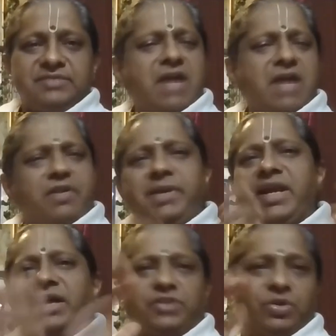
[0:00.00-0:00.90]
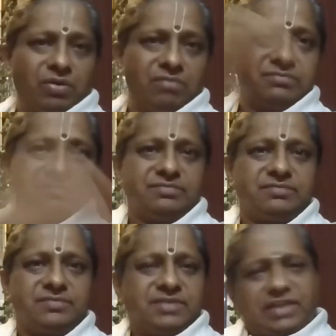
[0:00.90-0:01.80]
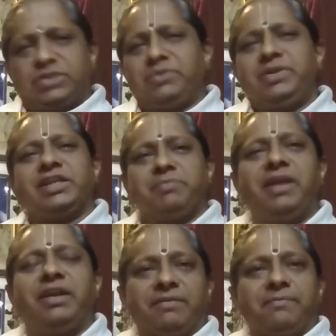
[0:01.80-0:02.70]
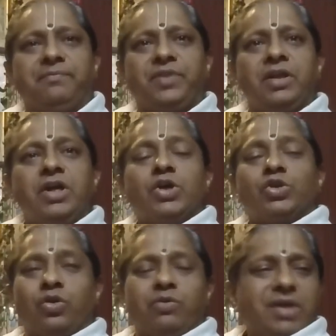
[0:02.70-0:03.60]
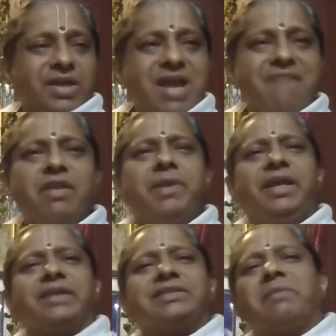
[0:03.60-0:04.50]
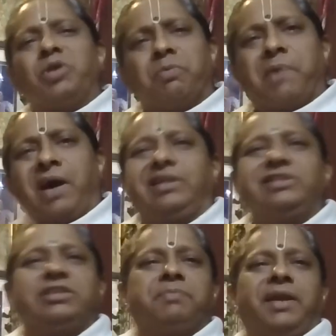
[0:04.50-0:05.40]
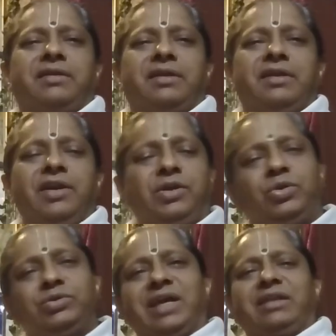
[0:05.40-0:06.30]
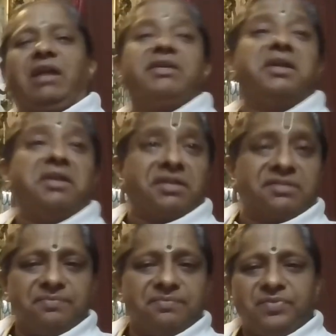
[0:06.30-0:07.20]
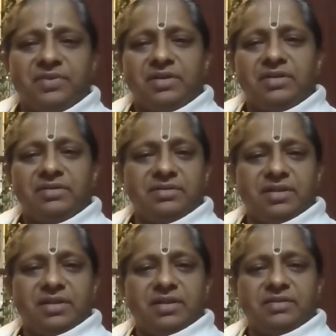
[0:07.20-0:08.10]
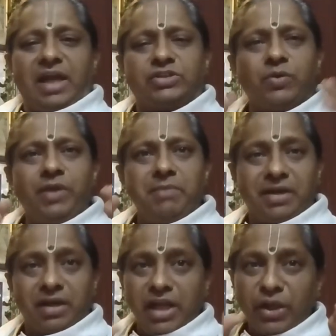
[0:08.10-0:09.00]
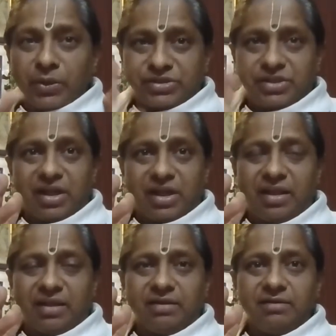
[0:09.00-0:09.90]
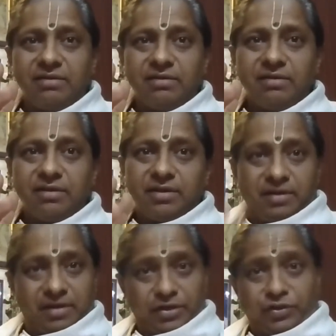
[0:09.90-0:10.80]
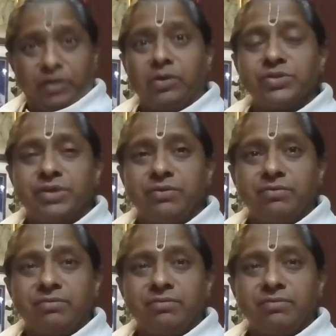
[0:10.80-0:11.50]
Everybody has a role. That's how he has made it. So everybody is able to participate to their content. That's how he made it. Linguistically, it is inclusive.